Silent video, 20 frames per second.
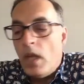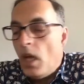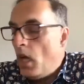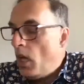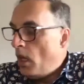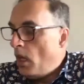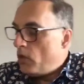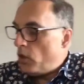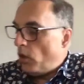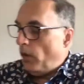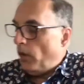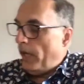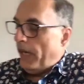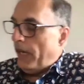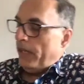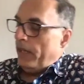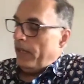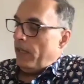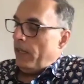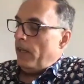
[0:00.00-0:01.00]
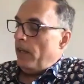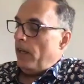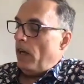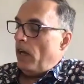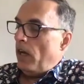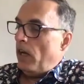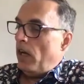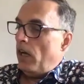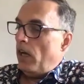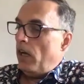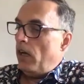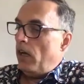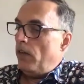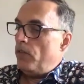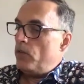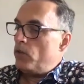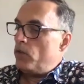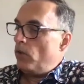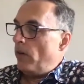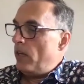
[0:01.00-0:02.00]
So
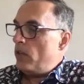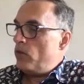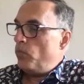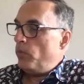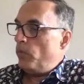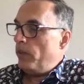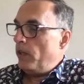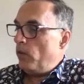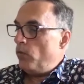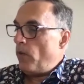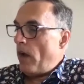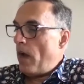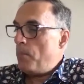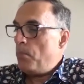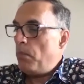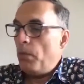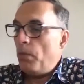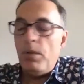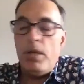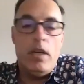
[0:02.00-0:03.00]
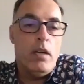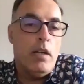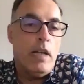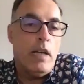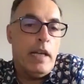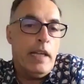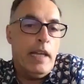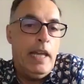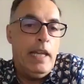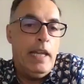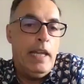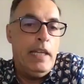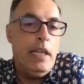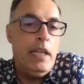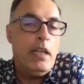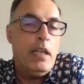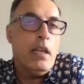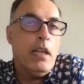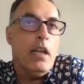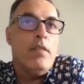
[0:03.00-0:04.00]
so as we wrap up here, like any
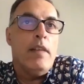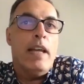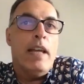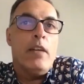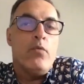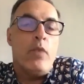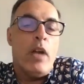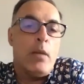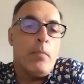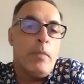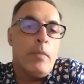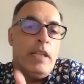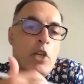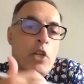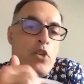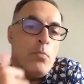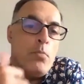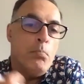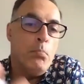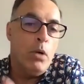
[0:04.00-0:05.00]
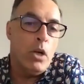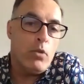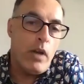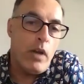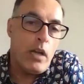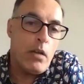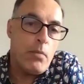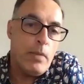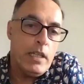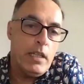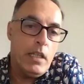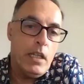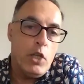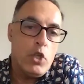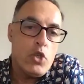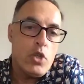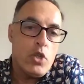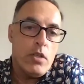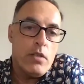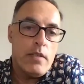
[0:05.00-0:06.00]
kind of like book
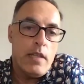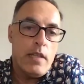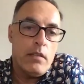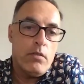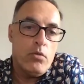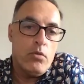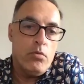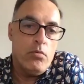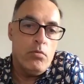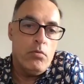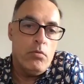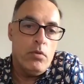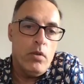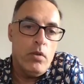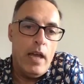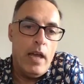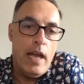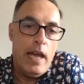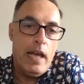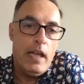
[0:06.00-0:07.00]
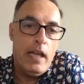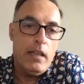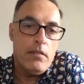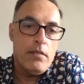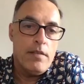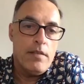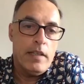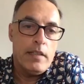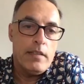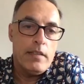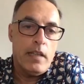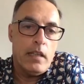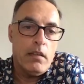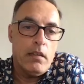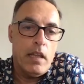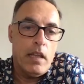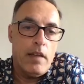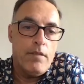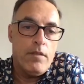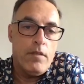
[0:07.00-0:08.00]
recommendations that you had, things
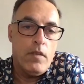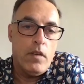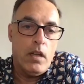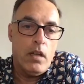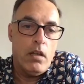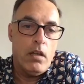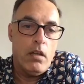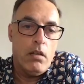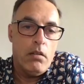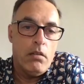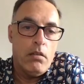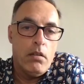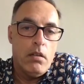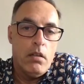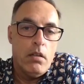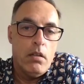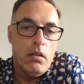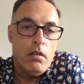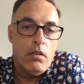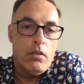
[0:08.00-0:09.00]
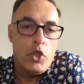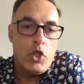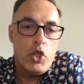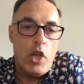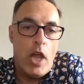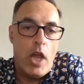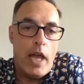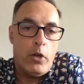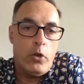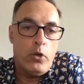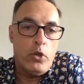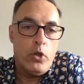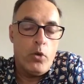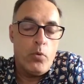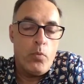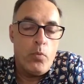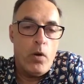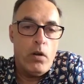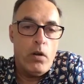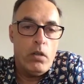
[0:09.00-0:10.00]
that's shattered your
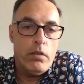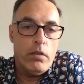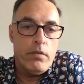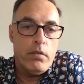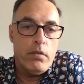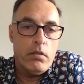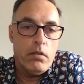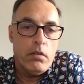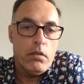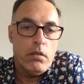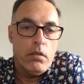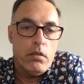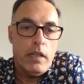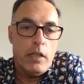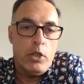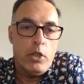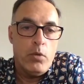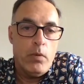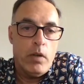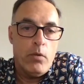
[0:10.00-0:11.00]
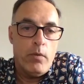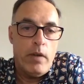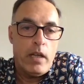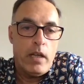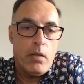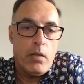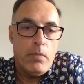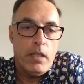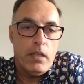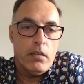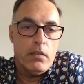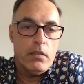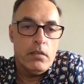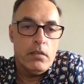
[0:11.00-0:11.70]
world that you want to recommend?